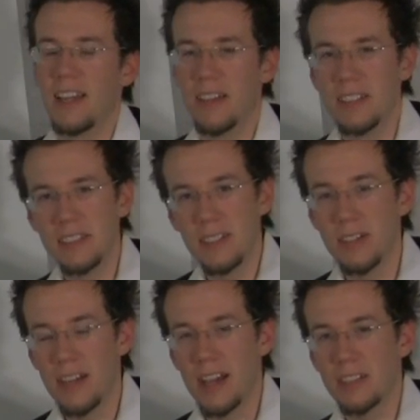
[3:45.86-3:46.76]
Now this you
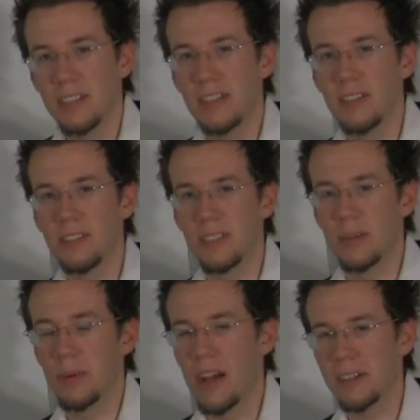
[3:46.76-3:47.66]
can actually use in
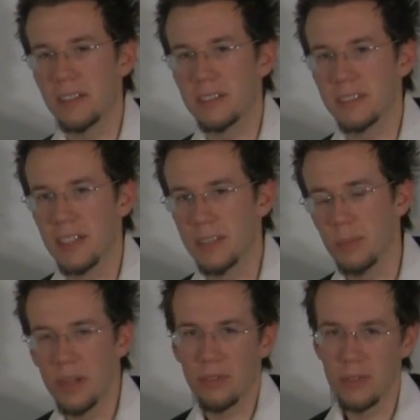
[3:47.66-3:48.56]
a practical sense,
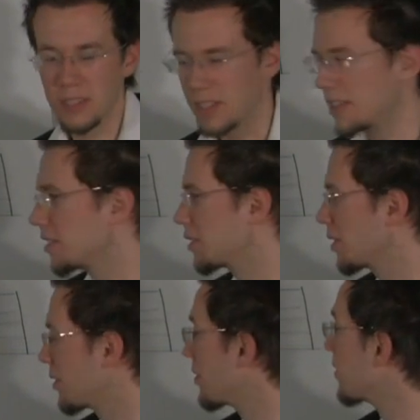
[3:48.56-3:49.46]
but first I need to
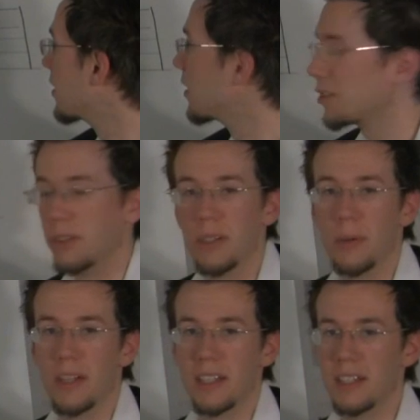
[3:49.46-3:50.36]
show
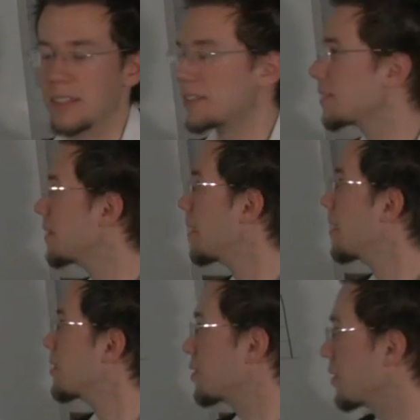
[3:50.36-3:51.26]
you what it is.
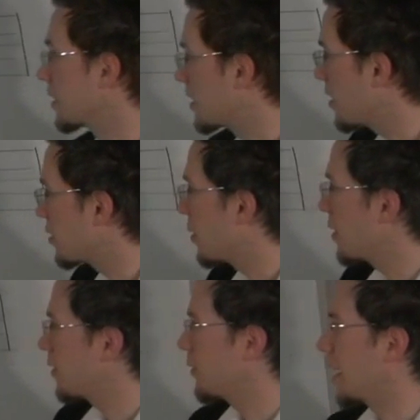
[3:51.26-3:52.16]
So the
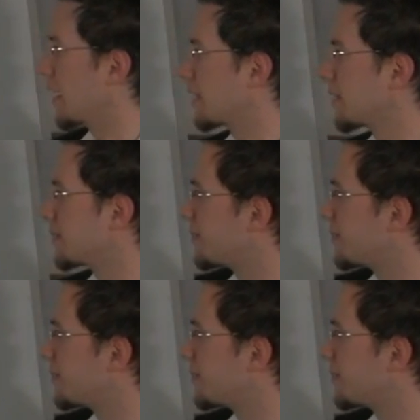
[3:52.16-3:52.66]
tetrachord effect.